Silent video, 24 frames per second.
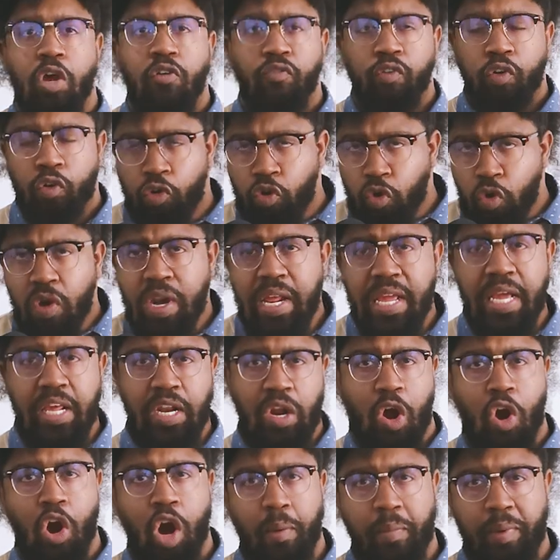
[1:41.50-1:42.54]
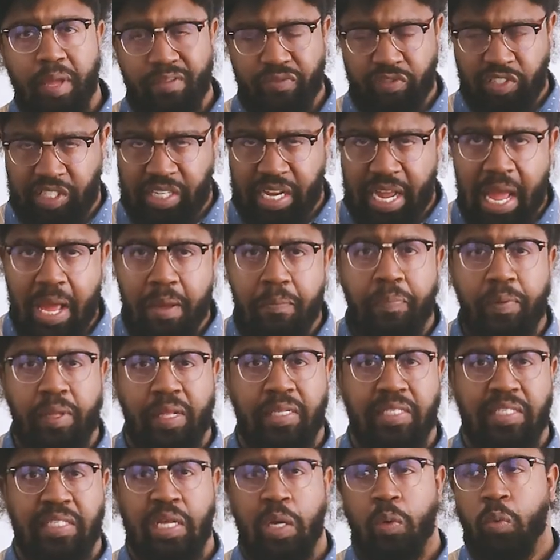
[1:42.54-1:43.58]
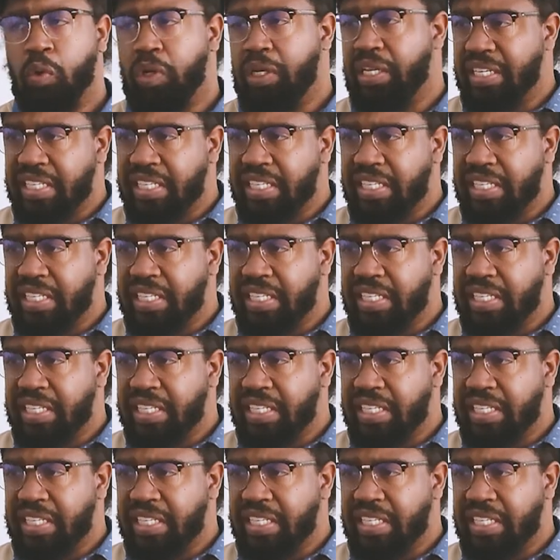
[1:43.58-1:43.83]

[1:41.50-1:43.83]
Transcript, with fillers: Recruiting an army of champions that will